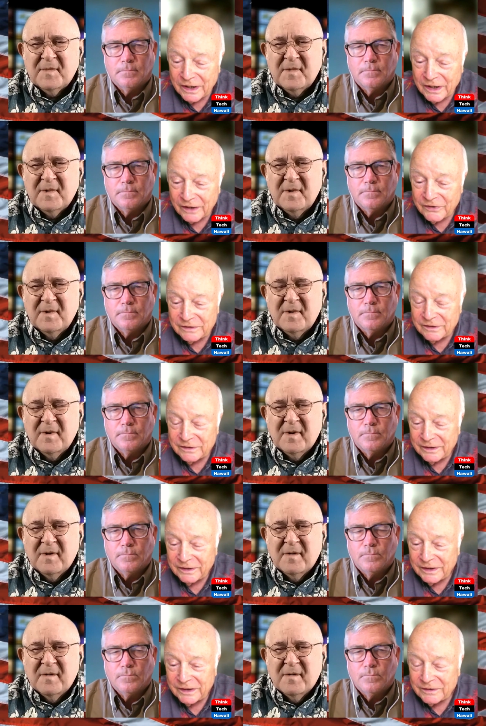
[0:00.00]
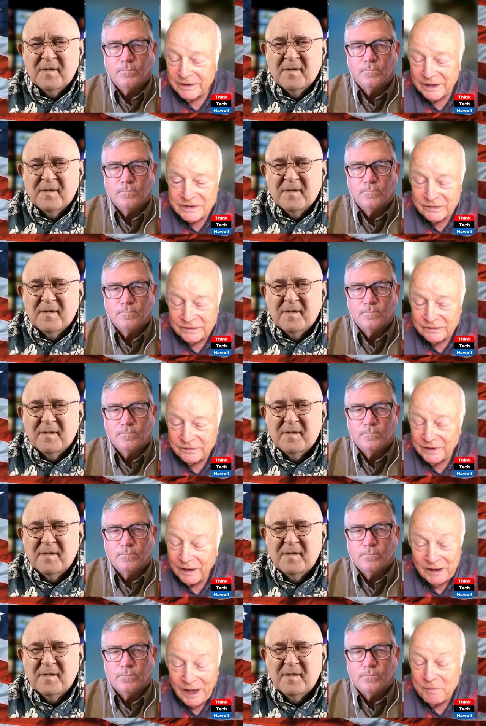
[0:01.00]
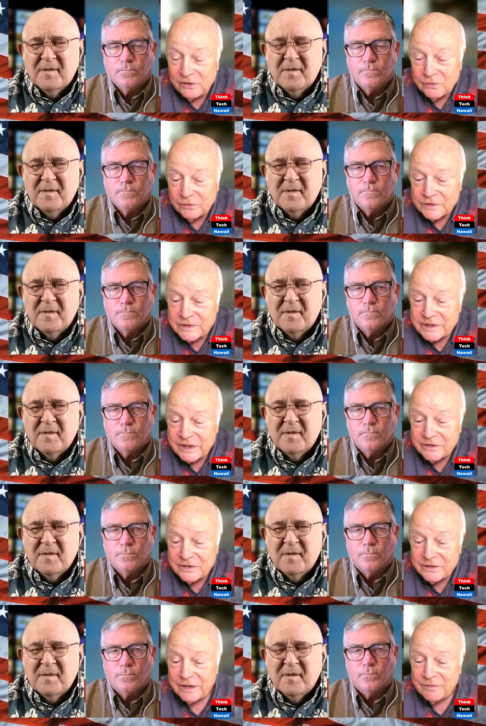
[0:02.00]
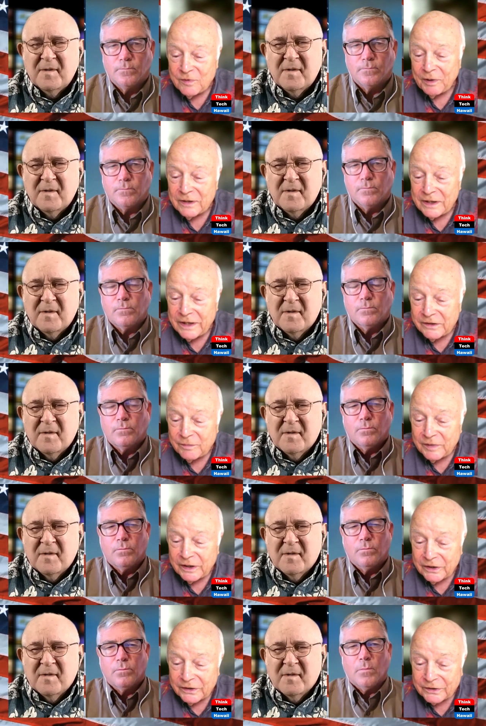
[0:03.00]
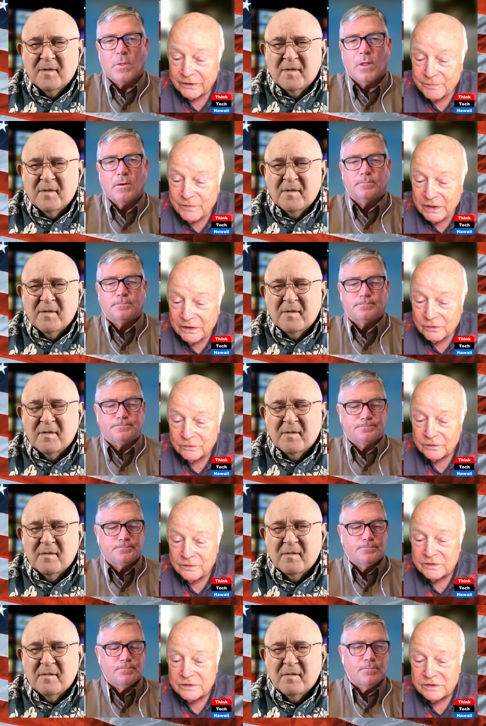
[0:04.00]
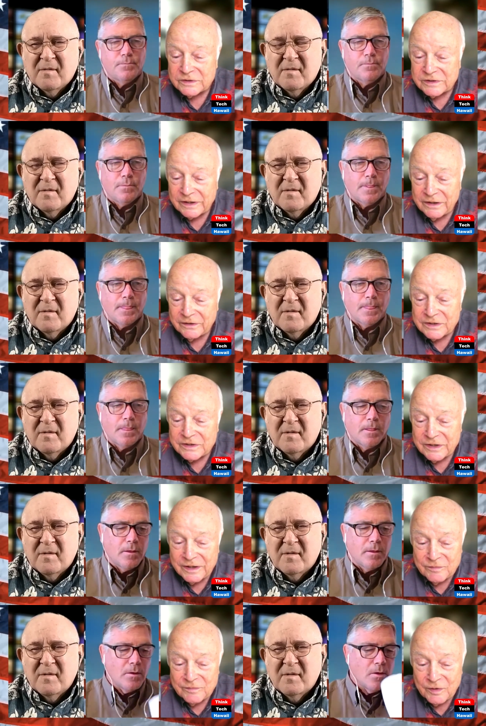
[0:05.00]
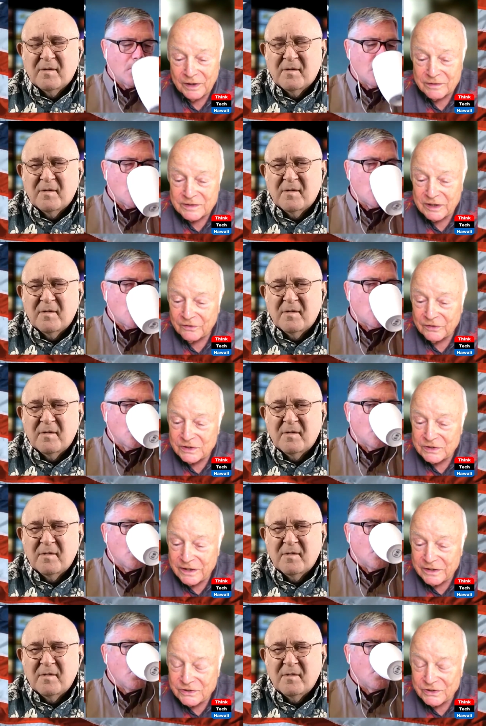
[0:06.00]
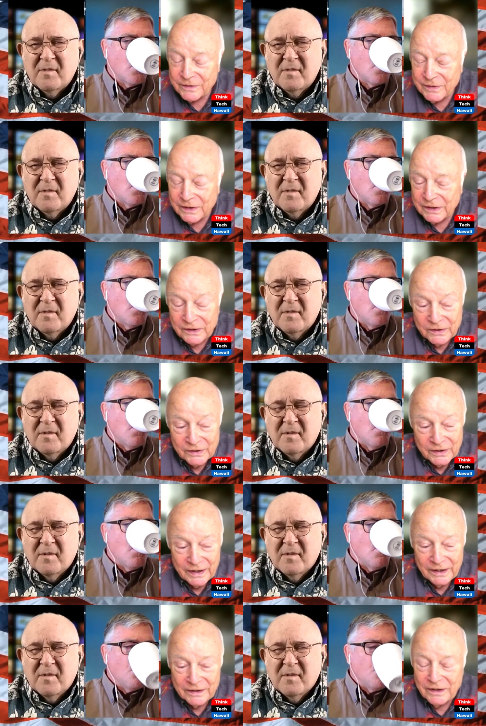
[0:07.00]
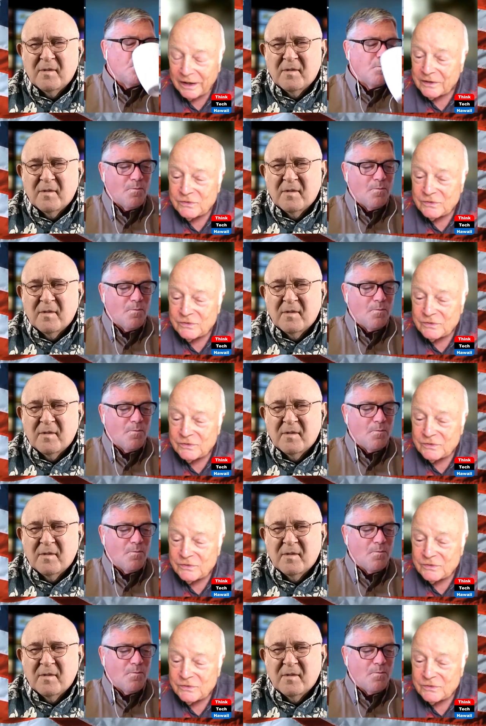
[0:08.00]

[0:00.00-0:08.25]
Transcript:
Speaker 1: I think it doesn't, I mean, you could say the same about Latin America. You could say the same about Southeast Asia. And I